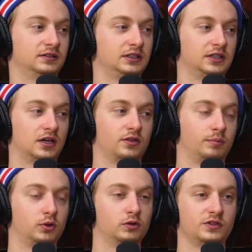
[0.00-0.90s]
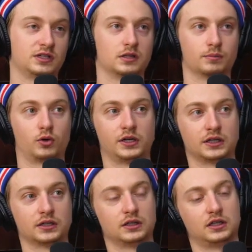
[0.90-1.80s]
You know, the proof is in the
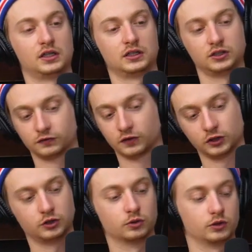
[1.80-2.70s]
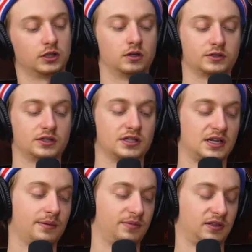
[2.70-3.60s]
pudding. For you, you know, it's the
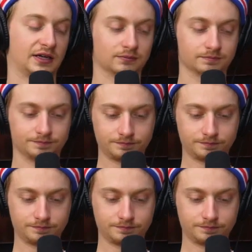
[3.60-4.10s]
same thing.